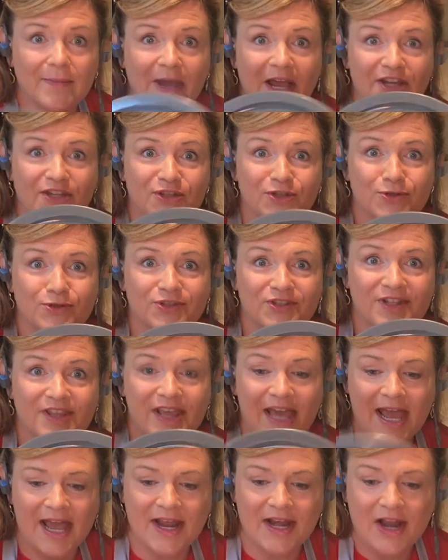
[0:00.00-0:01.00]
I used
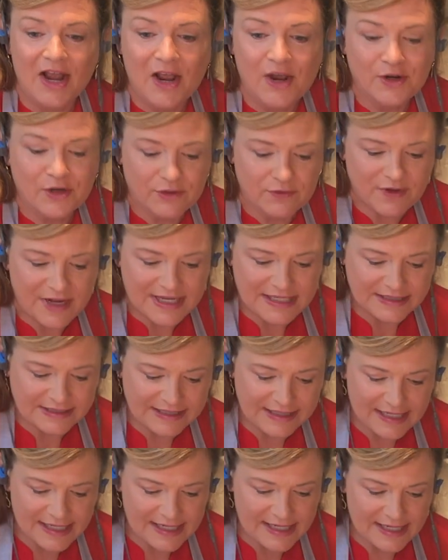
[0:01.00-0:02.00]
that great
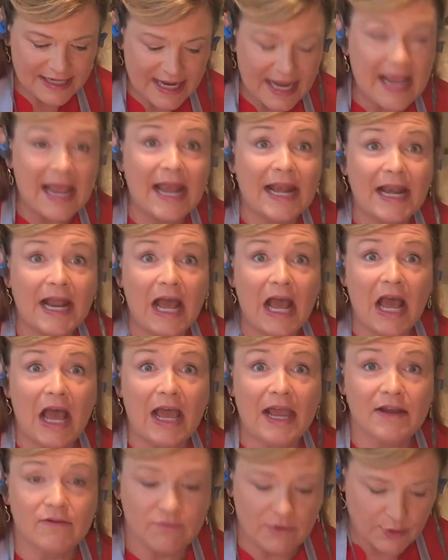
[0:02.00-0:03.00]
lid and
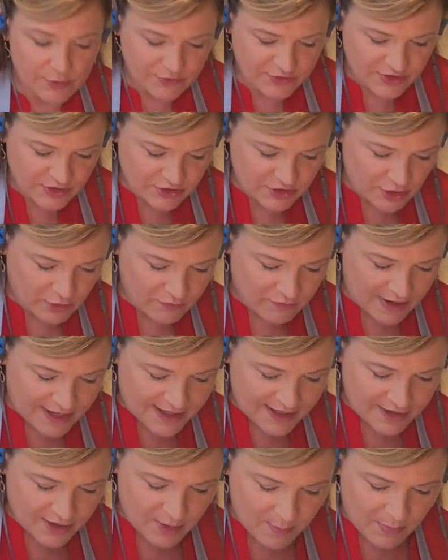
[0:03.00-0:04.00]
I rose the dough right
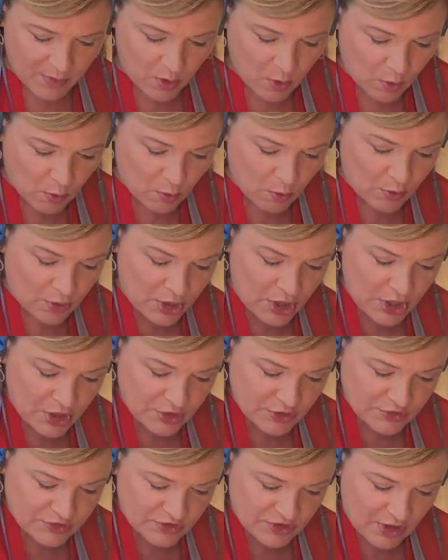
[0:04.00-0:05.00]
in the bowl.
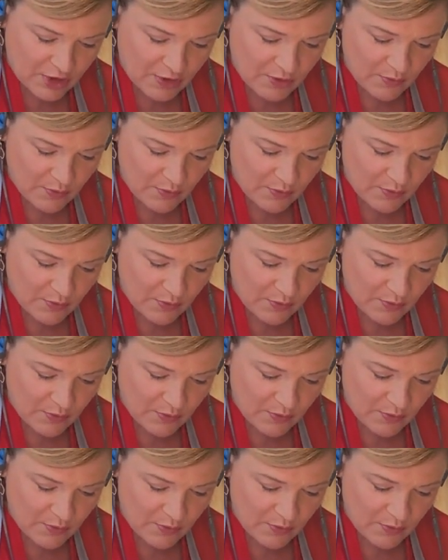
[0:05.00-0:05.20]
So